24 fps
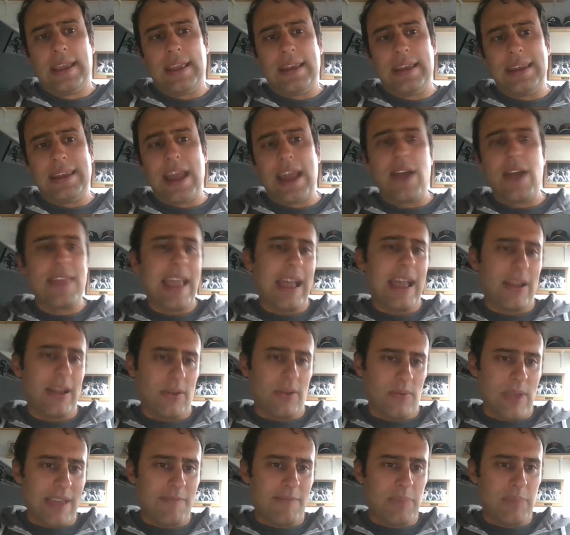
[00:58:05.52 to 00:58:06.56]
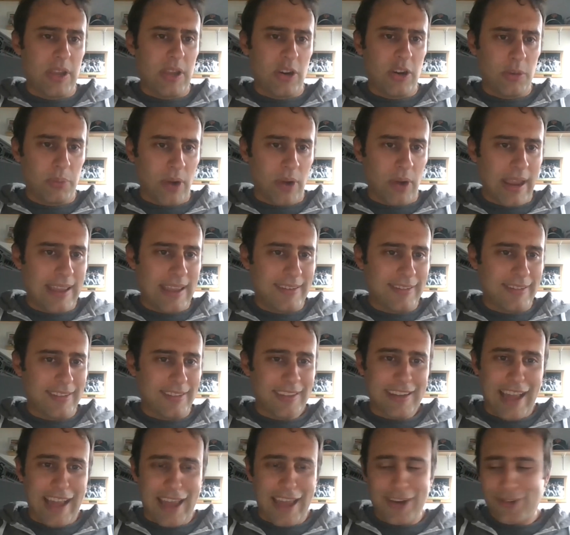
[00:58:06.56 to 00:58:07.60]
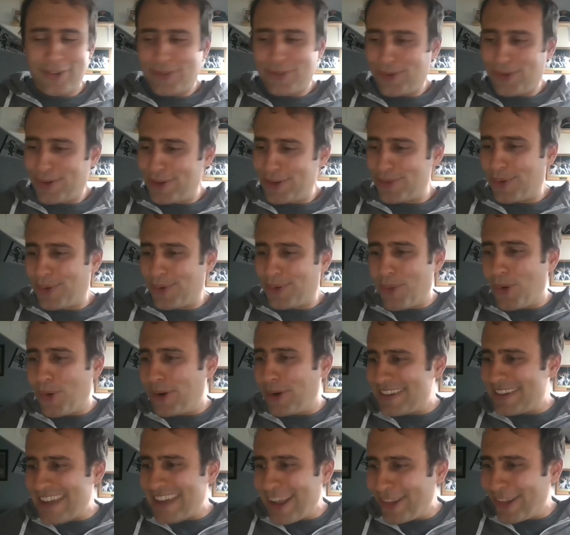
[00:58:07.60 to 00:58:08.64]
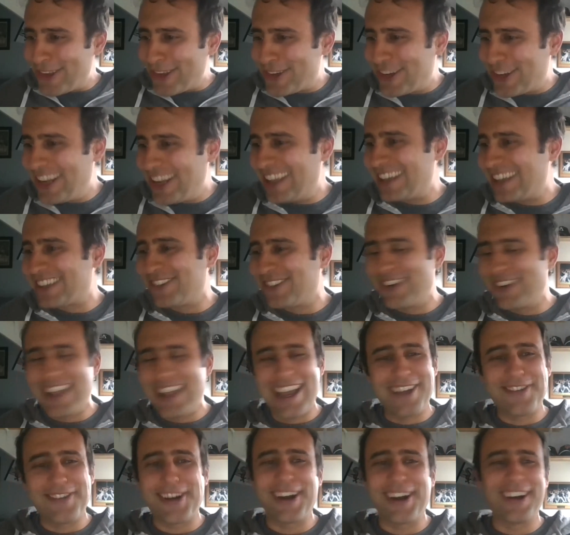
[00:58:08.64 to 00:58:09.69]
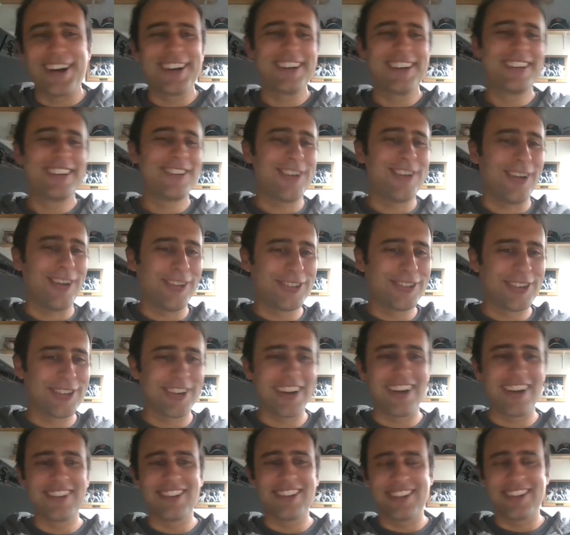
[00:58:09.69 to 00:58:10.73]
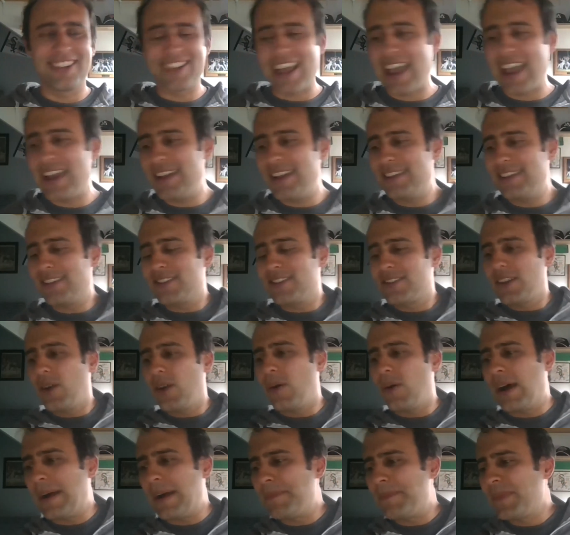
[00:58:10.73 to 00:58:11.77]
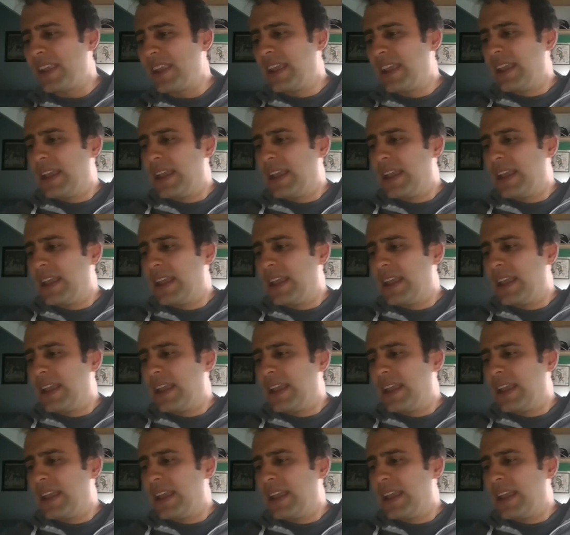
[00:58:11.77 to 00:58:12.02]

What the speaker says: Now, yeah, we have bigger brains than the dinosaurs. We're more intelligent. We have our culture and our societies and so on.